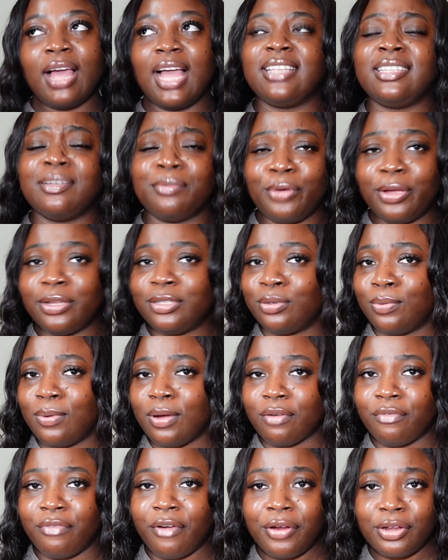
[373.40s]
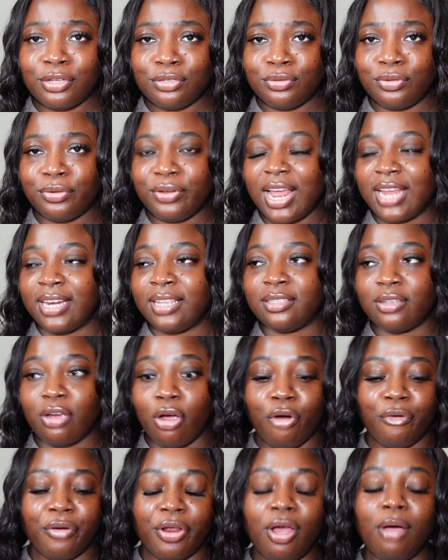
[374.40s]
guys, I'm going to work very soon. I need to
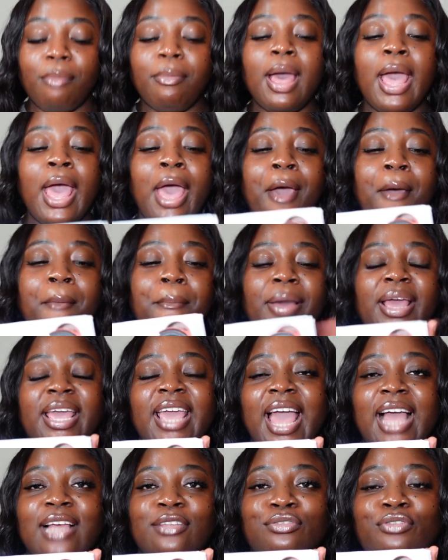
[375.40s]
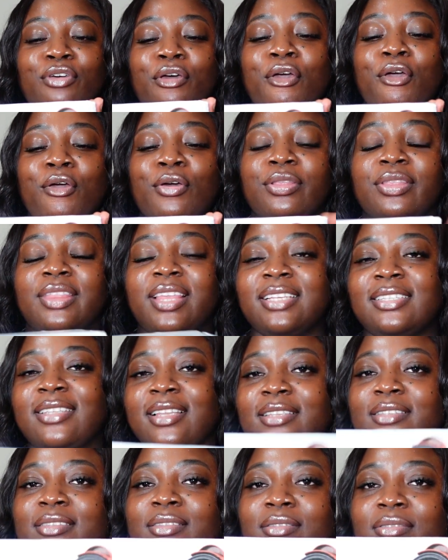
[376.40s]
hurry up, but yeah, so this
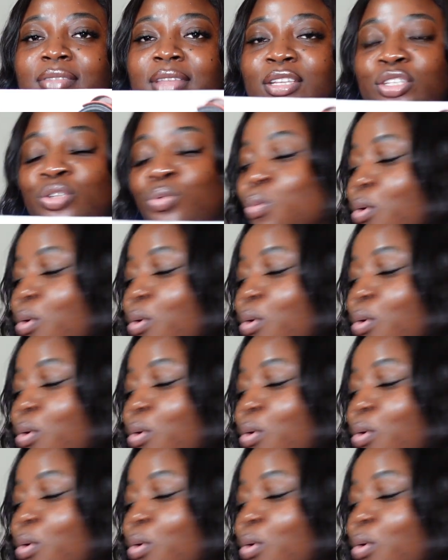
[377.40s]
is this